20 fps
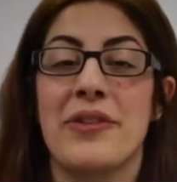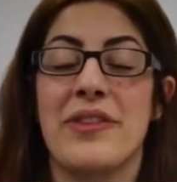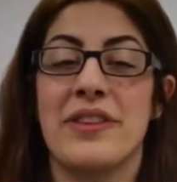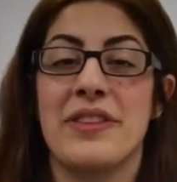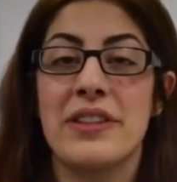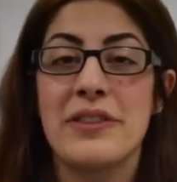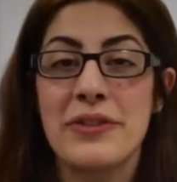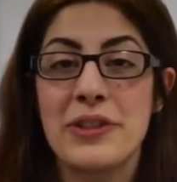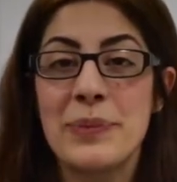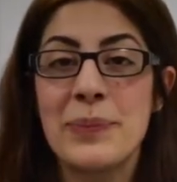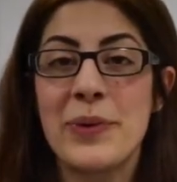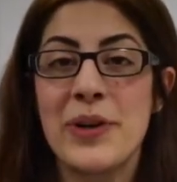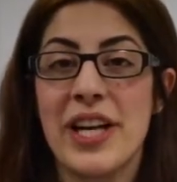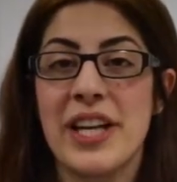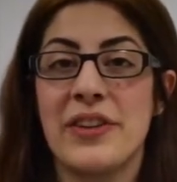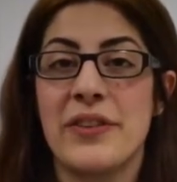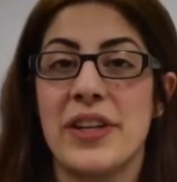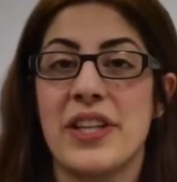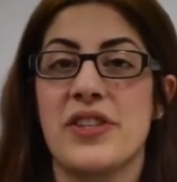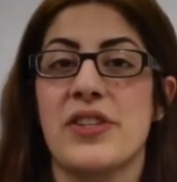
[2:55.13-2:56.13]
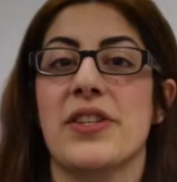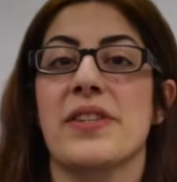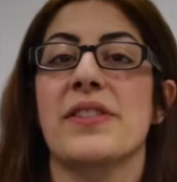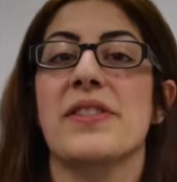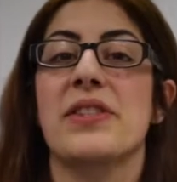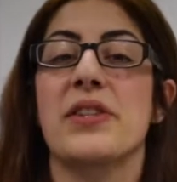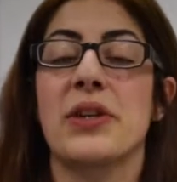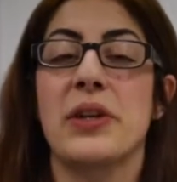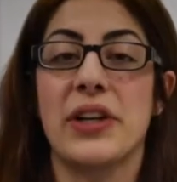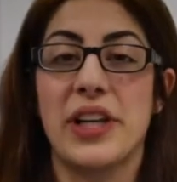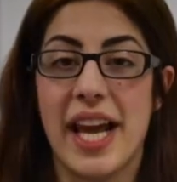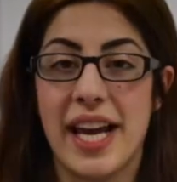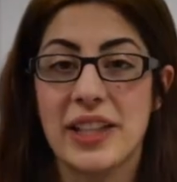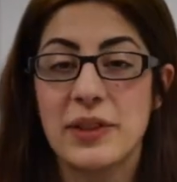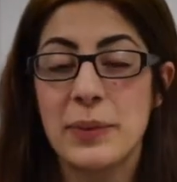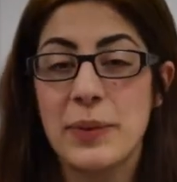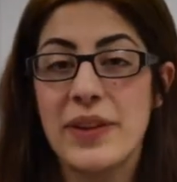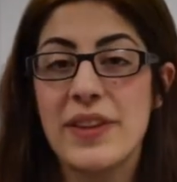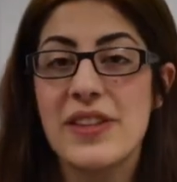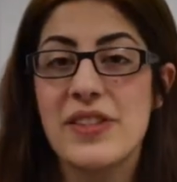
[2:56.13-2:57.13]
the different brain regions to connect with